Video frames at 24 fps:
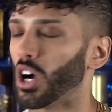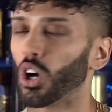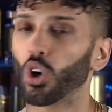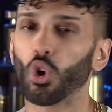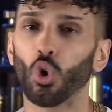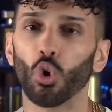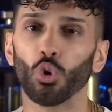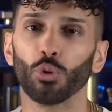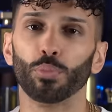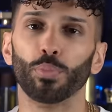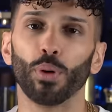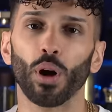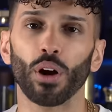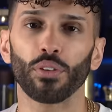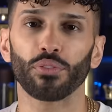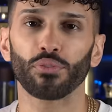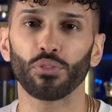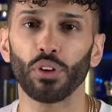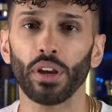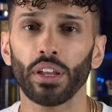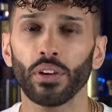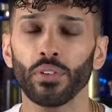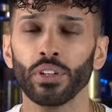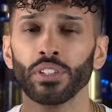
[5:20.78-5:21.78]
A gold bar
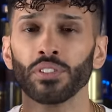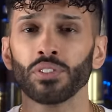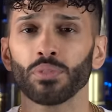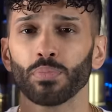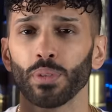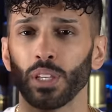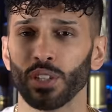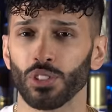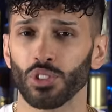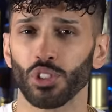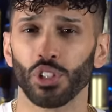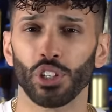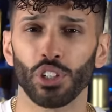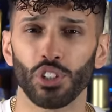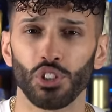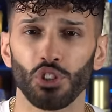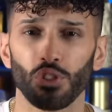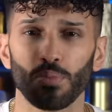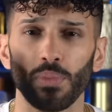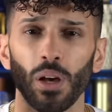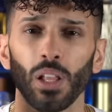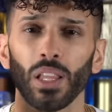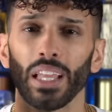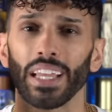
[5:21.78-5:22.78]
fragrance, because you're going to
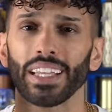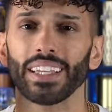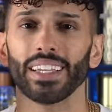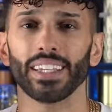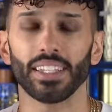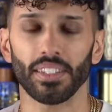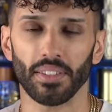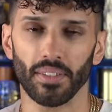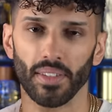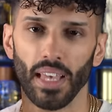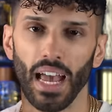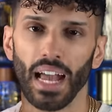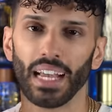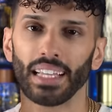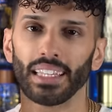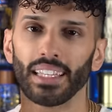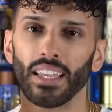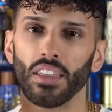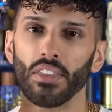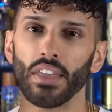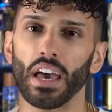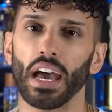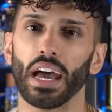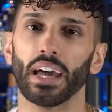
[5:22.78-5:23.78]
smell like
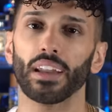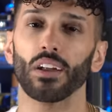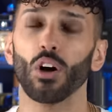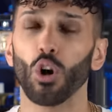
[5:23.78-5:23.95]
exactly that.